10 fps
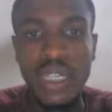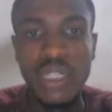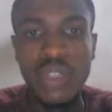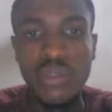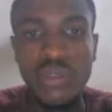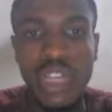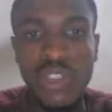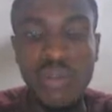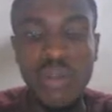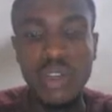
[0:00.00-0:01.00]
Where is your
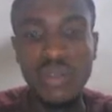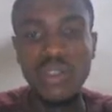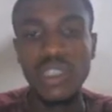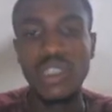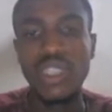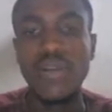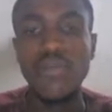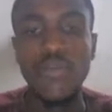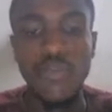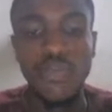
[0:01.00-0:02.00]
bank located? Now,
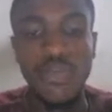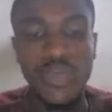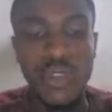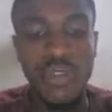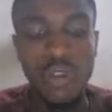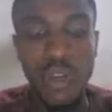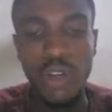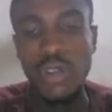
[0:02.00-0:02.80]
in my